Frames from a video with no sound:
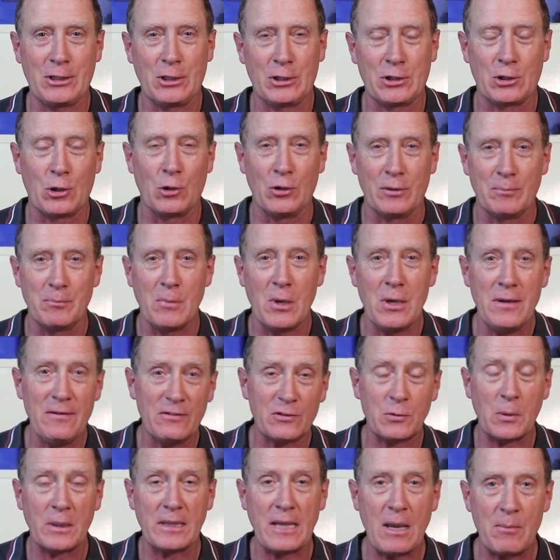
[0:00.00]
good
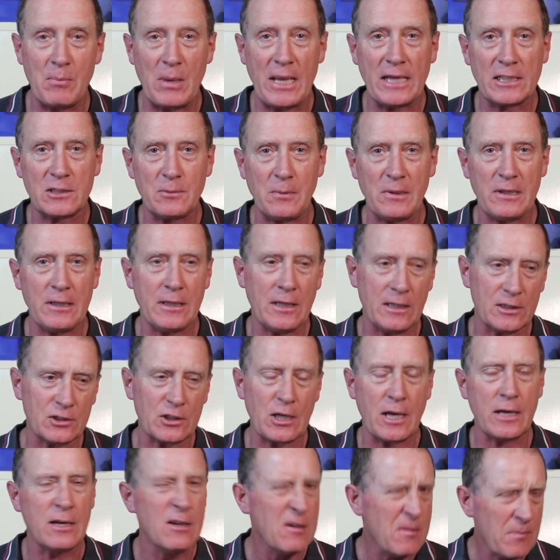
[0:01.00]
moves with their blacksmithing, you
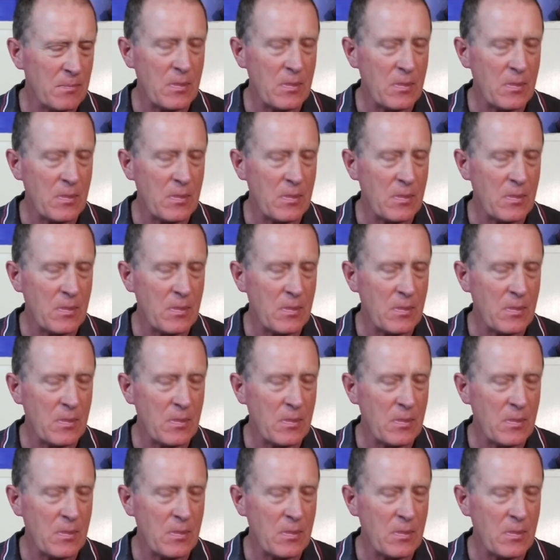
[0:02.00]
say,